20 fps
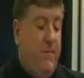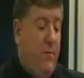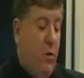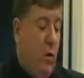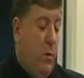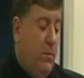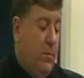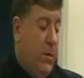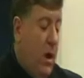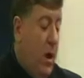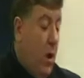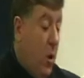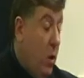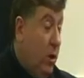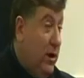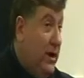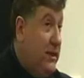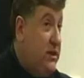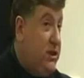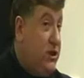form,
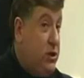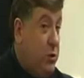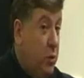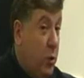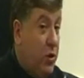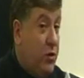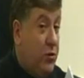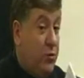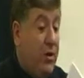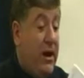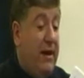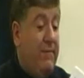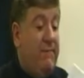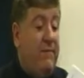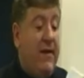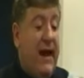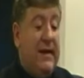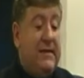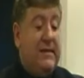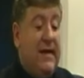or at least 2 or 3 in
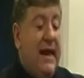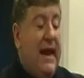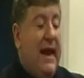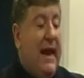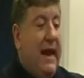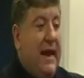fact,